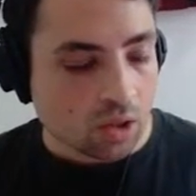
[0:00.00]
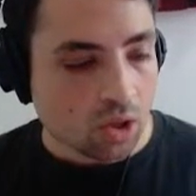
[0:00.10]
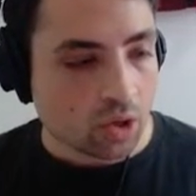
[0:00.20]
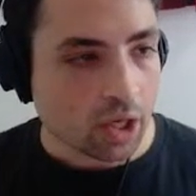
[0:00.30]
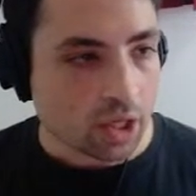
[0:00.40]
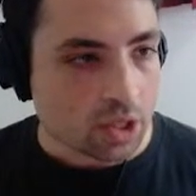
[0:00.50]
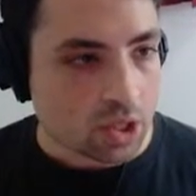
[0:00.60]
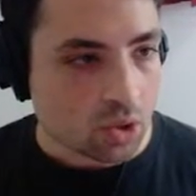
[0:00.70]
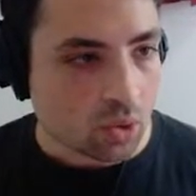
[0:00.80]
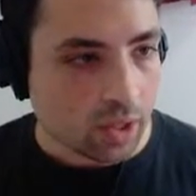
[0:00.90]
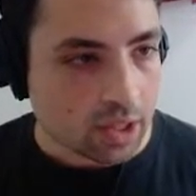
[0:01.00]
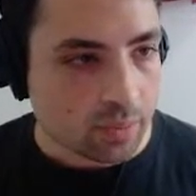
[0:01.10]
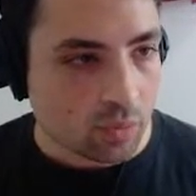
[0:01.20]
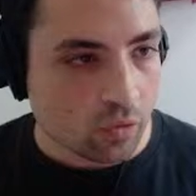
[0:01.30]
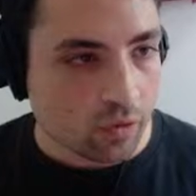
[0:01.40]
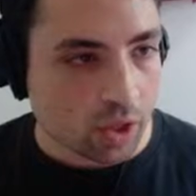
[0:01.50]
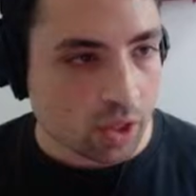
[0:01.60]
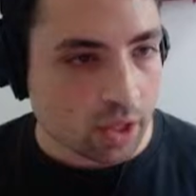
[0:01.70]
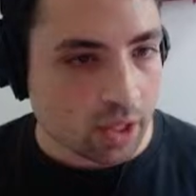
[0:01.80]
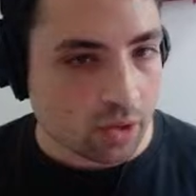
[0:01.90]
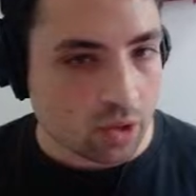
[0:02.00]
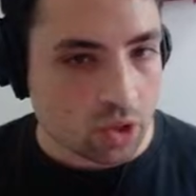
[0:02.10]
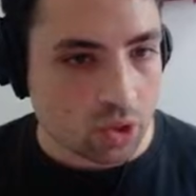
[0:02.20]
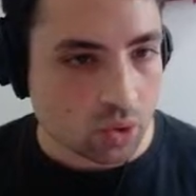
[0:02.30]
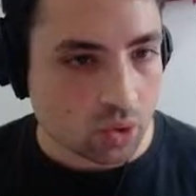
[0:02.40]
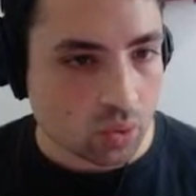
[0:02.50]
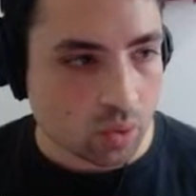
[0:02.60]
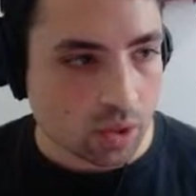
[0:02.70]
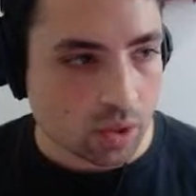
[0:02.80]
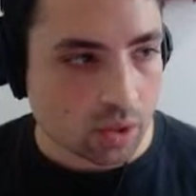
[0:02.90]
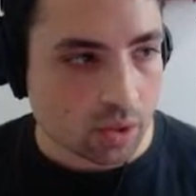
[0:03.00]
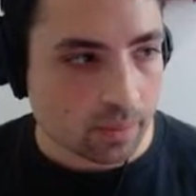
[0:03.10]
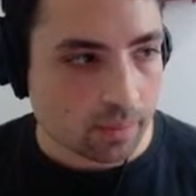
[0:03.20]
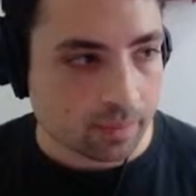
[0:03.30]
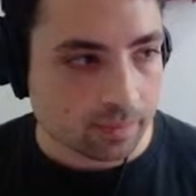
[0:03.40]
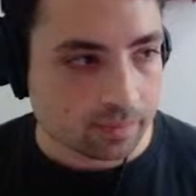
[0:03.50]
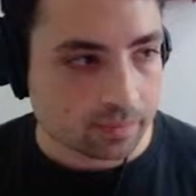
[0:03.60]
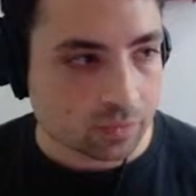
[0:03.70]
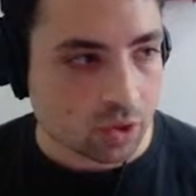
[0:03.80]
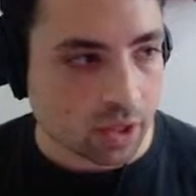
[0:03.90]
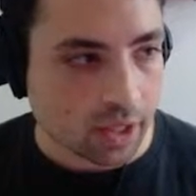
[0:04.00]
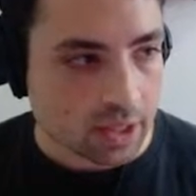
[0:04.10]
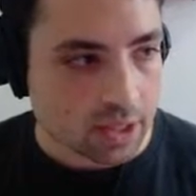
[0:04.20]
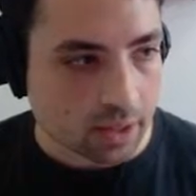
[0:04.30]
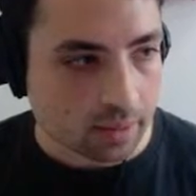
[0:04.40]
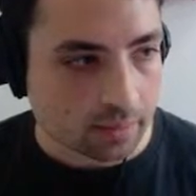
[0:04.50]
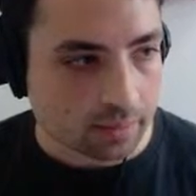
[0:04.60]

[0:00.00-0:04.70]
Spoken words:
Okay, so let's move on now to the next thing.